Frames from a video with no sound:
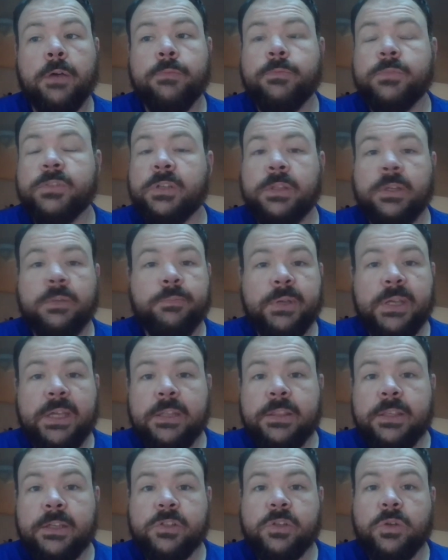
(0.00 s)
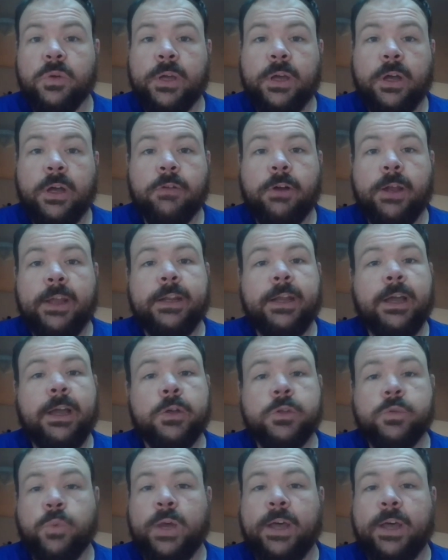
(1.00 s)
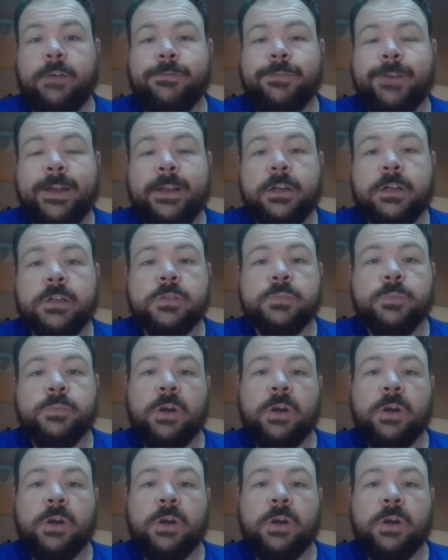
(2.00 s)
Something big that's going on right now is wildfires.